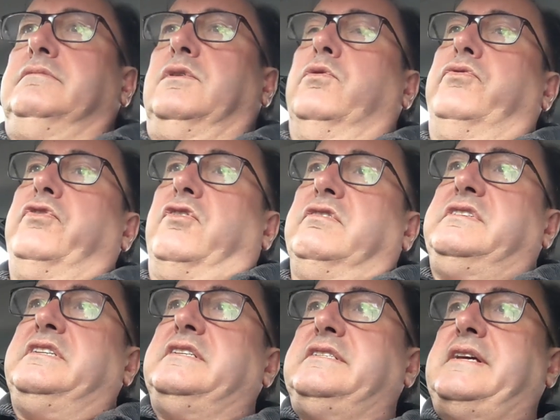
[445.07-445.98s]

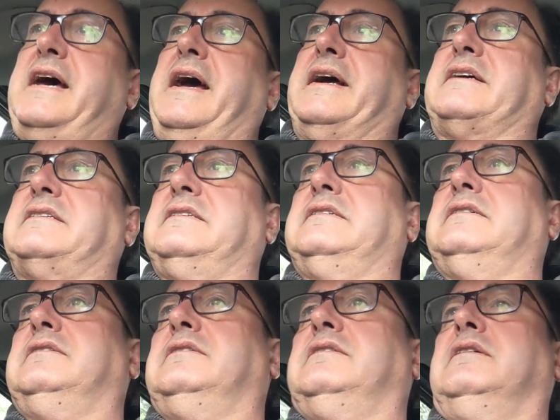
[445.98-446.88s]
authority's tax
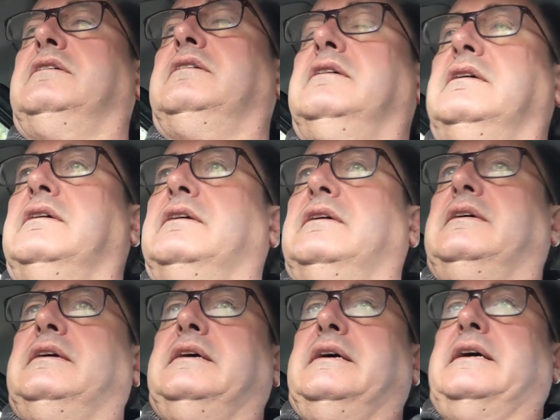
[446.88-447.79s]

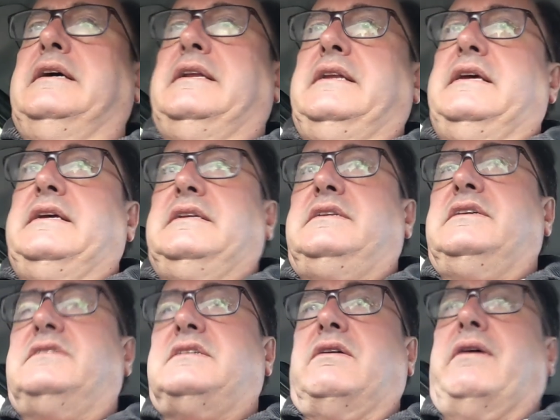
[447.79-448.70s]
and it
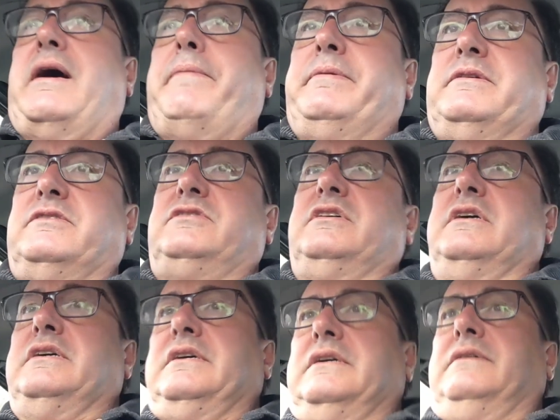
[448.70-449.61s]
just so happens
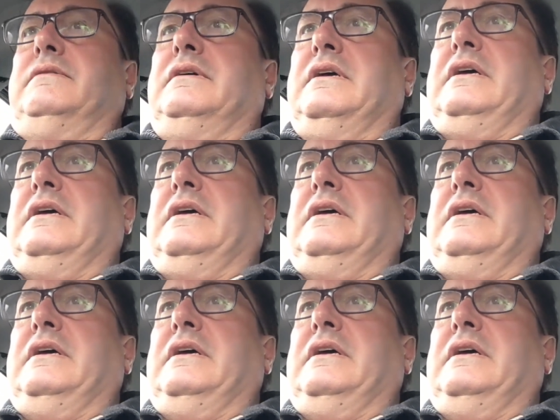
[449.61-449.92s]
that uh,